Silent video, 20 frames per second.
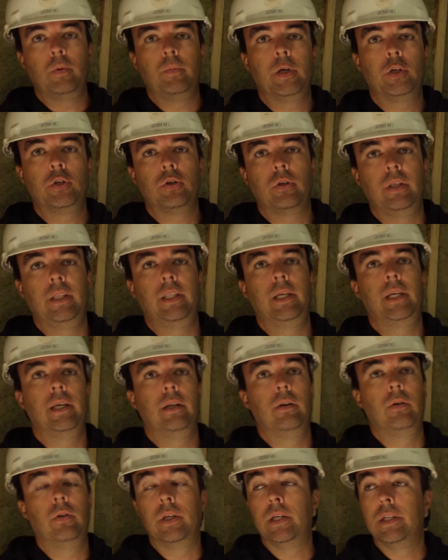to make sure that they
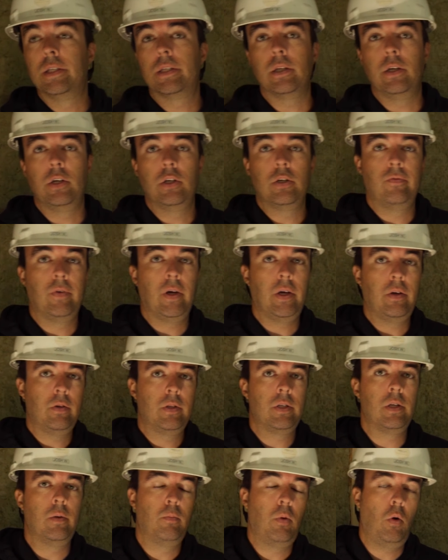get all the insulation value.
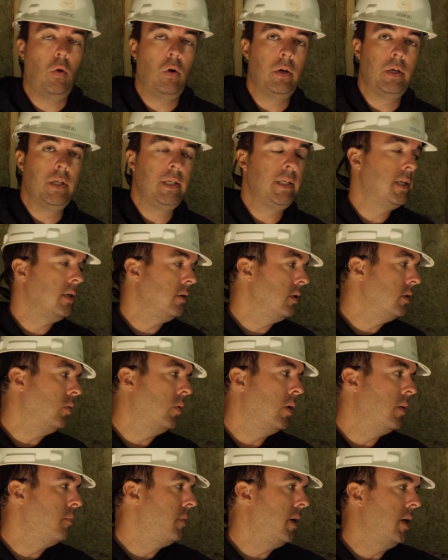It's an important detail. You don't
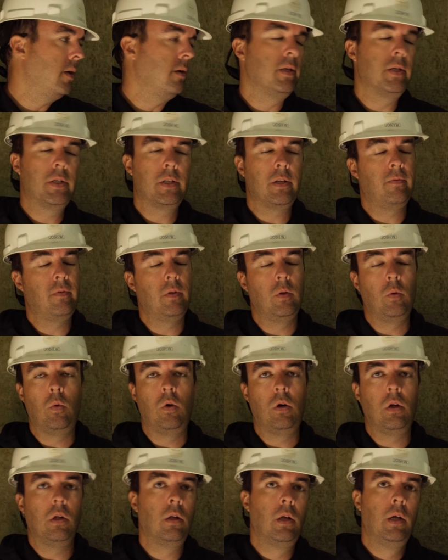want to bury this stuff in the
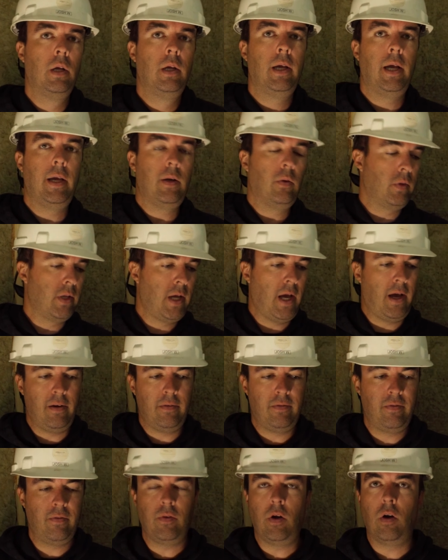wall and only
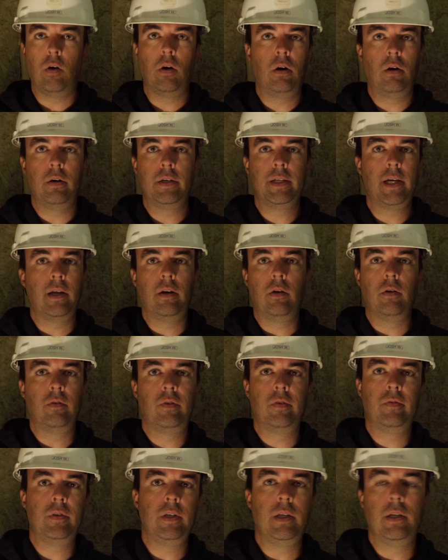have R10 or
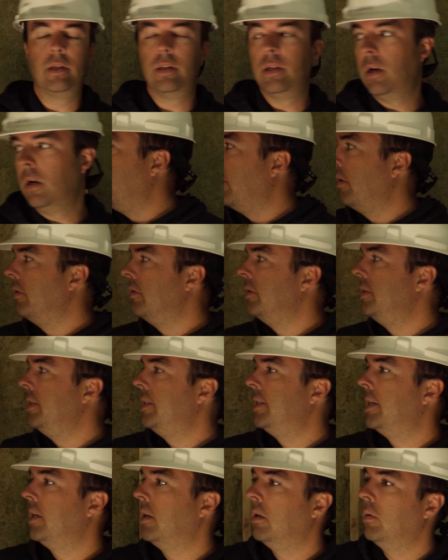15 in there. Another
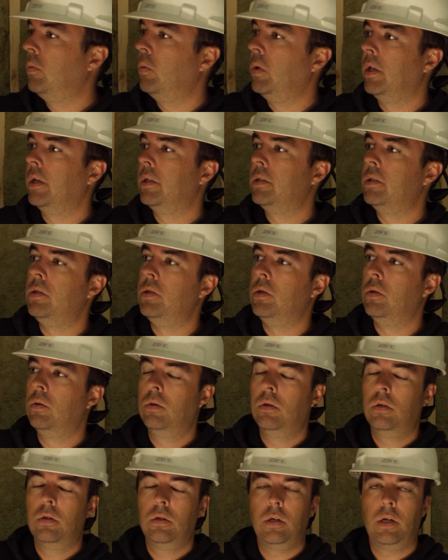detail we like to do
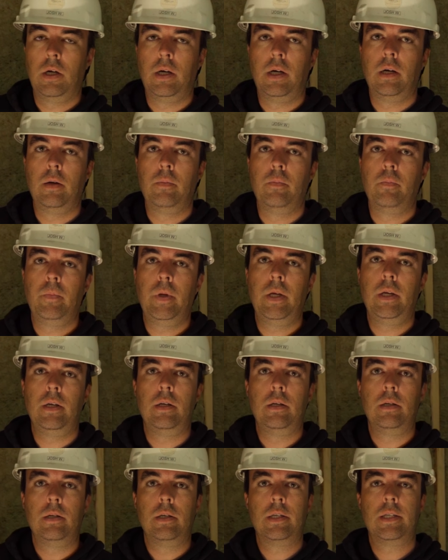
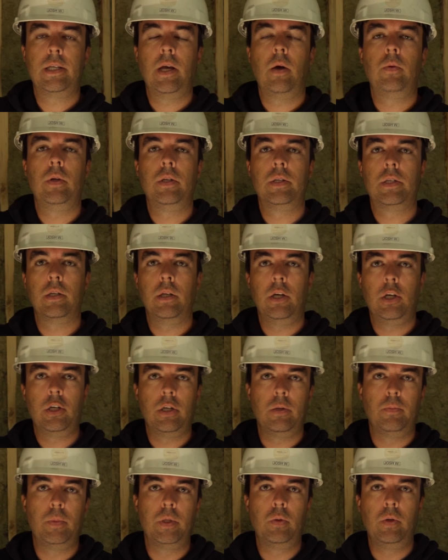is sound
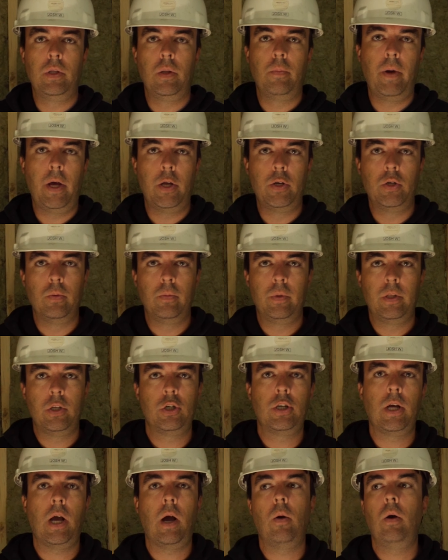insulation between the bedroom and the
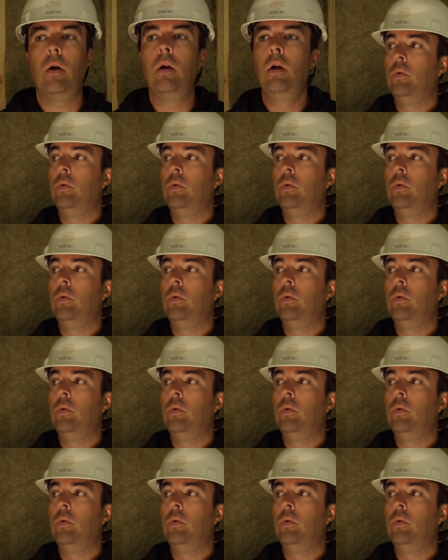shower.